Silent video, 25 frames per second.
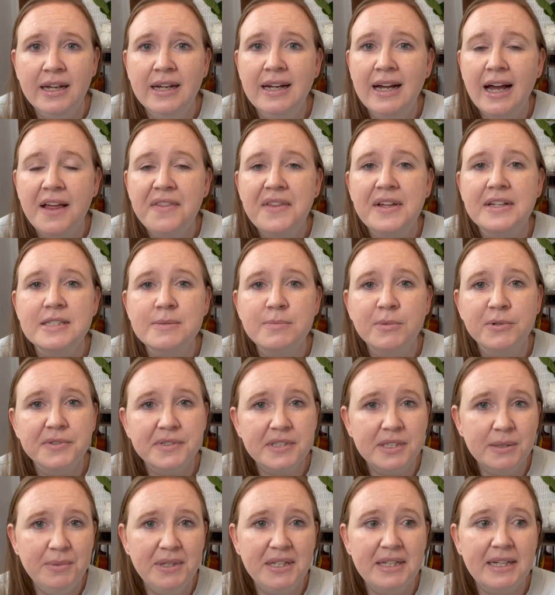And that's
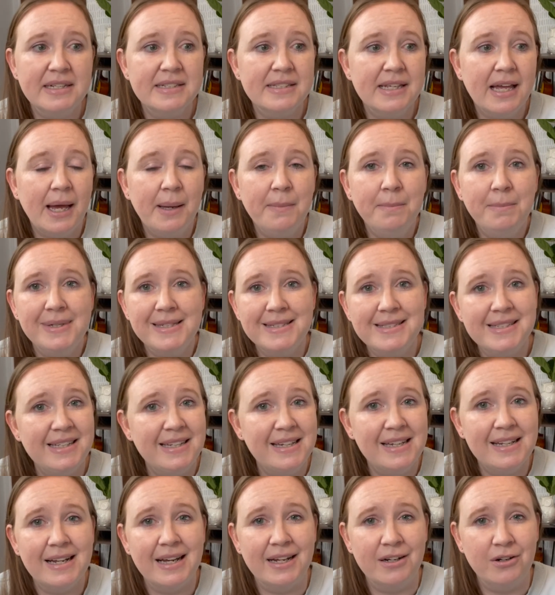mostly because I'm busy
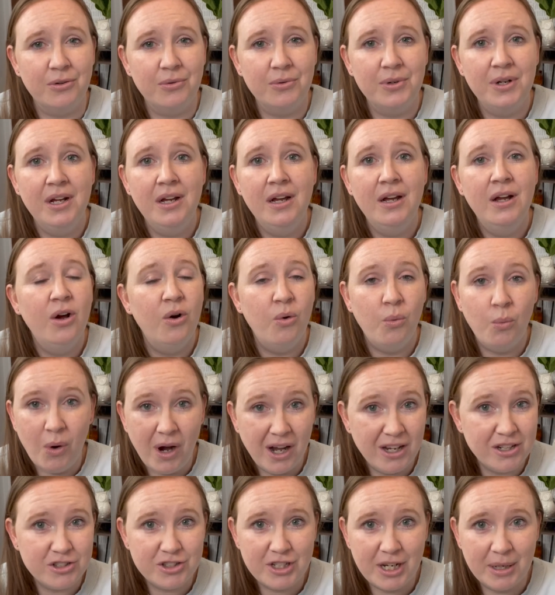and I don't
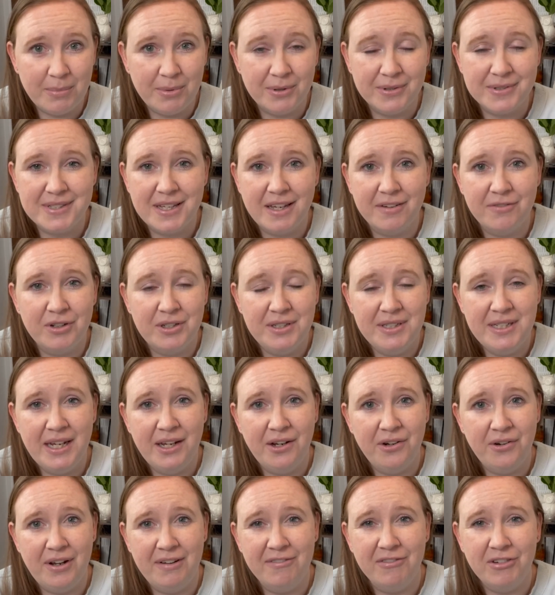wash diapers every day
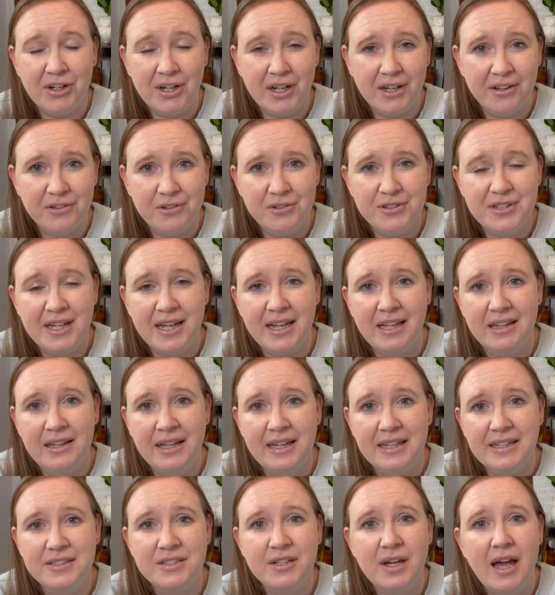or every other day. I
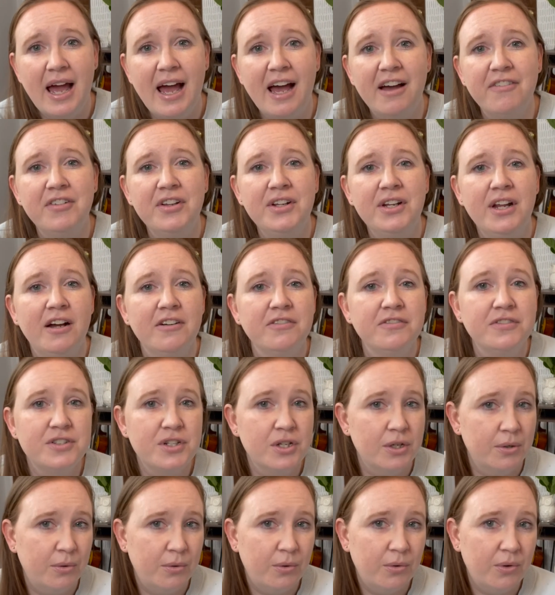like to have enough
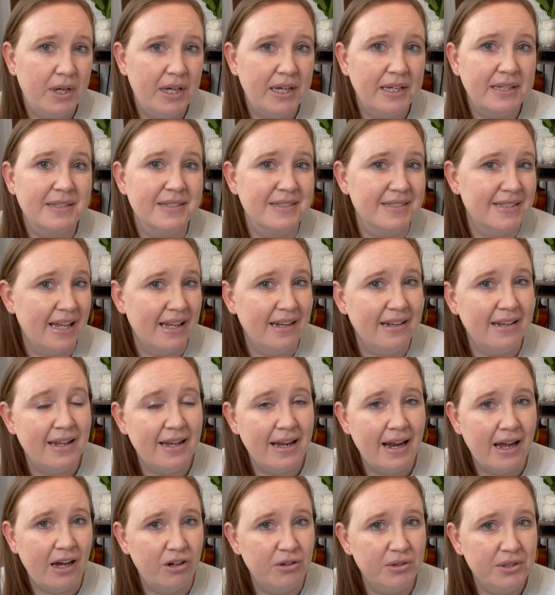to extend it
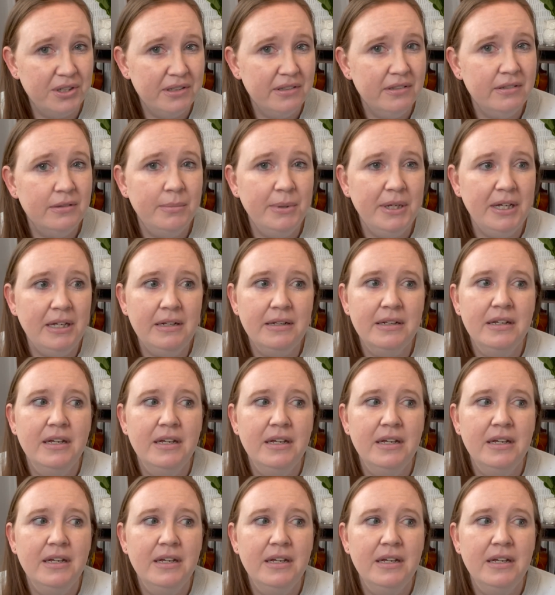out a little bit.